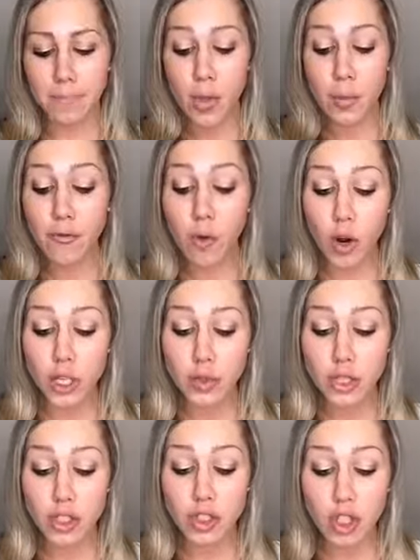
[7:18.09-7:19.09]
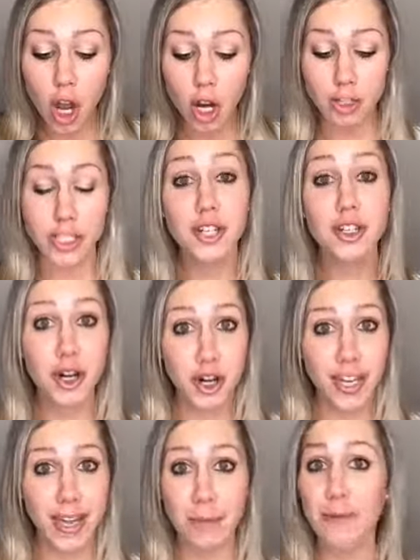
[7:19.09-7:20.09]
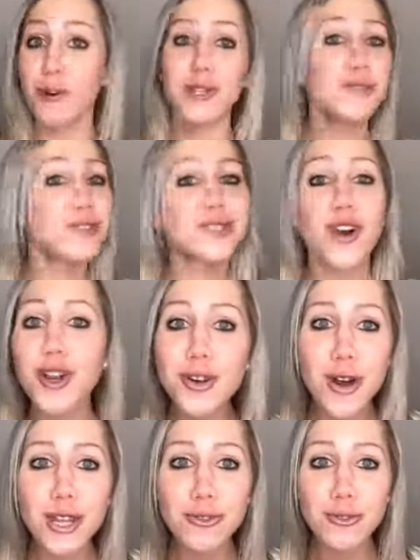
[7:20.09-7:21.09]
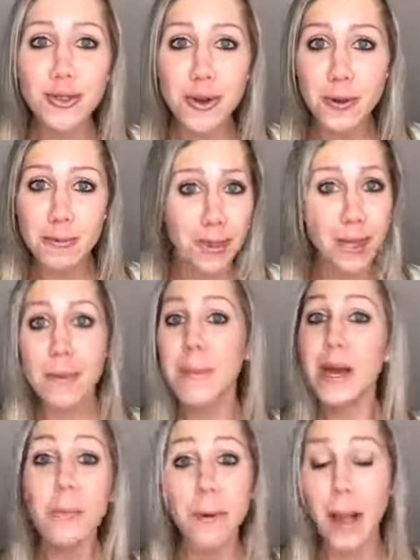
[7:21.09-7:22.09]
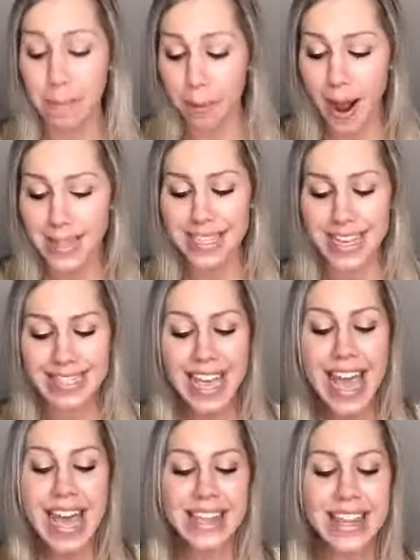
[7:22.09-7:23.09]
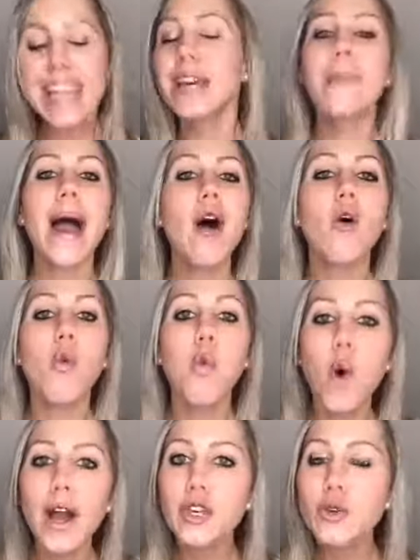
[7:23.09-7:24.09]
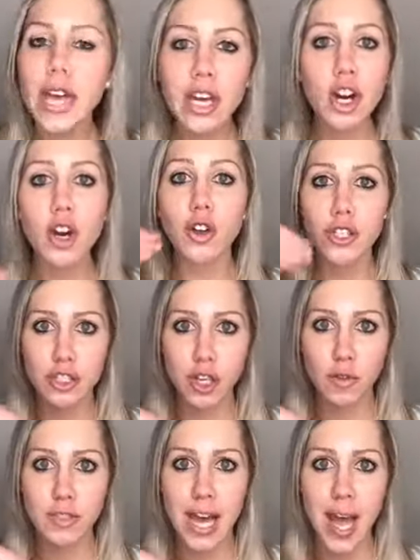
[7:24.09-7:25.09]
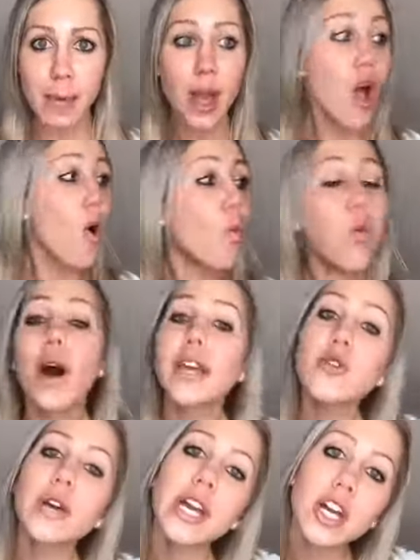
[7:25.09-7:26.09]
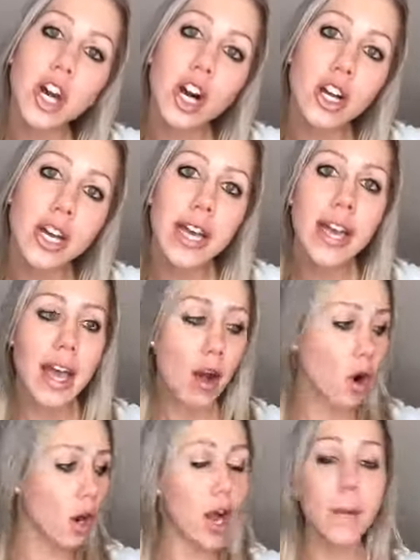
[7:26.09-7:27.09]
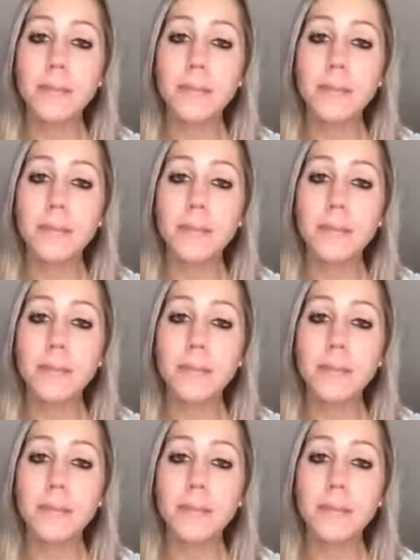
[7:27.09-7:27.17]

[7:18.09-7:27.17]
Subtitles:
Before you start cooking, before you start going through the meal prep process, think about what you can cook on the stovetop, what you can cook or